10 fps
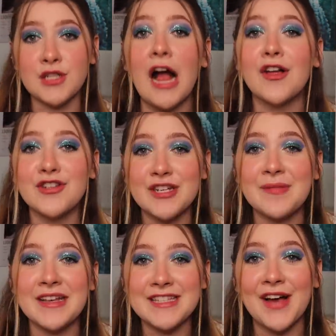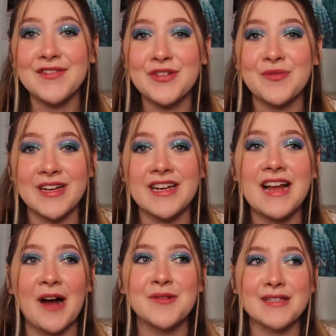challenging myself to
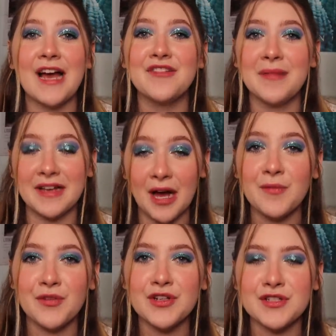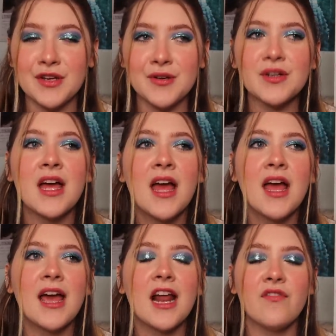read outside of my comfort zone.
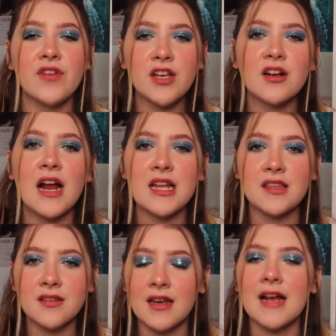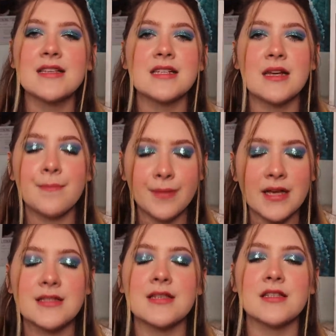And I figure anything that has like a
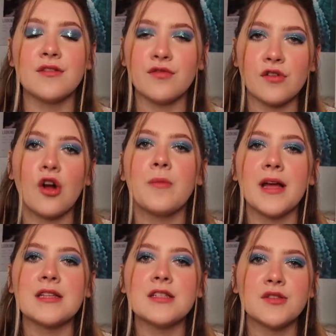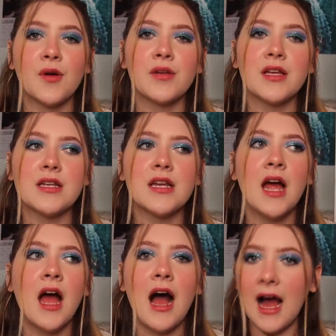basis of romance thrown in,
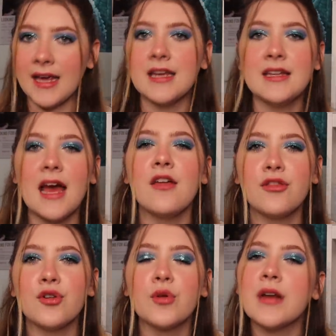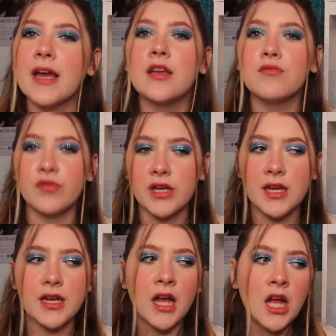I can get through and I can
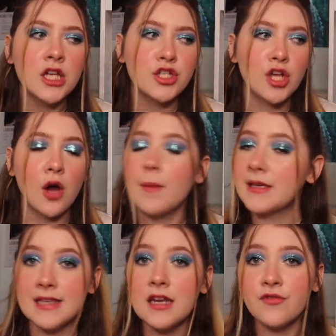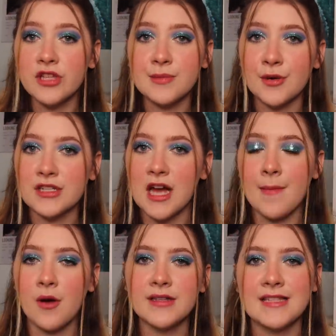read. So I'm excited for this book to
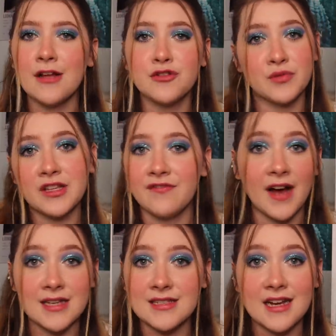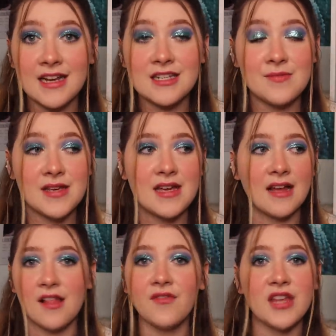come out. It sounds really fascinating to me.
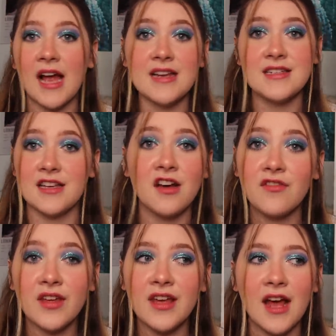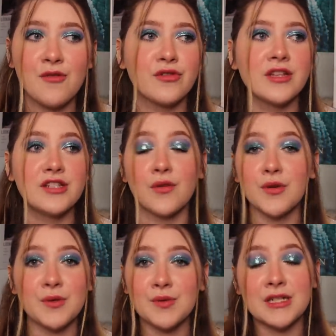I love the idea of it. I really don't
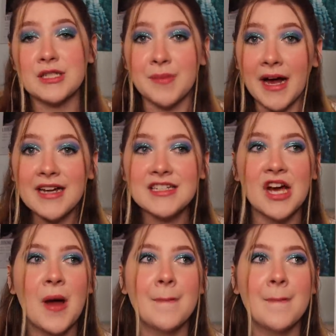know what to expect,